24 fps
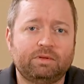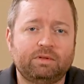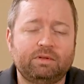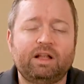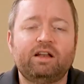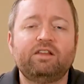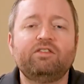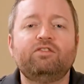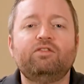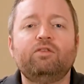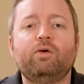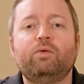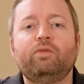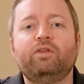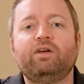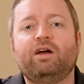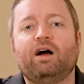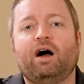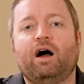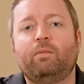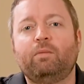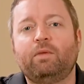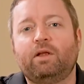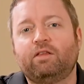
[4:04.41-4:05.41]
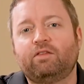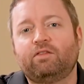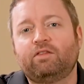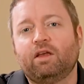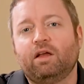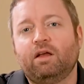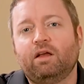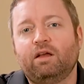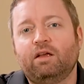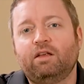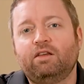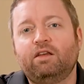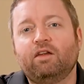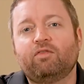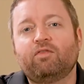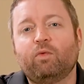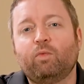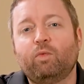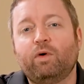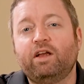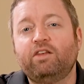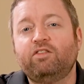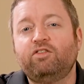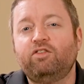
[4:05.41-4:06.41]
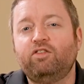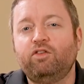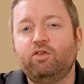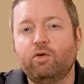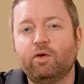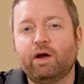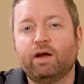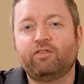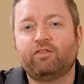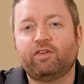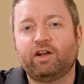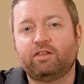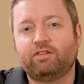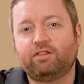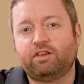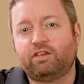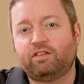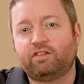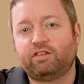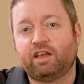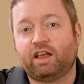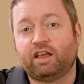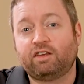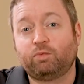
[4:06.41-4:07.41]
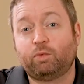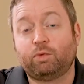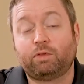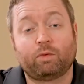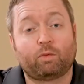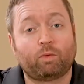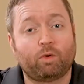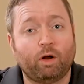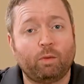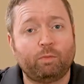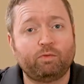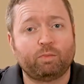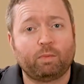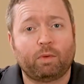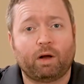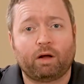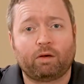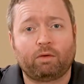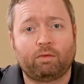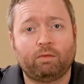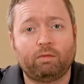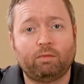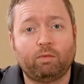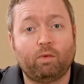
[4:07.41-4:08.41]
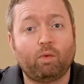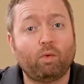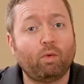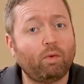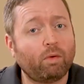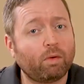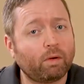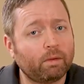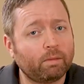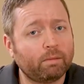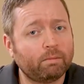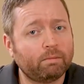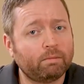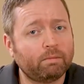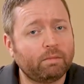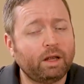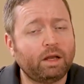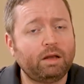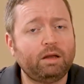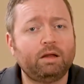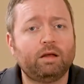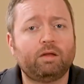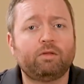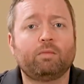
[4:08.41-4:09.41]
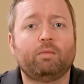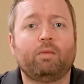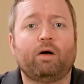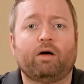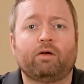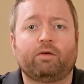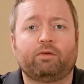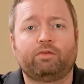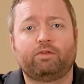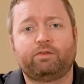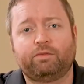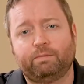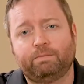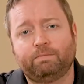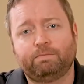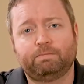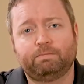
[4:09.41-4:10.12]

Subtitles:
Let us know in the comments different ways you have found success with the R.O.P.E.S model or any other models.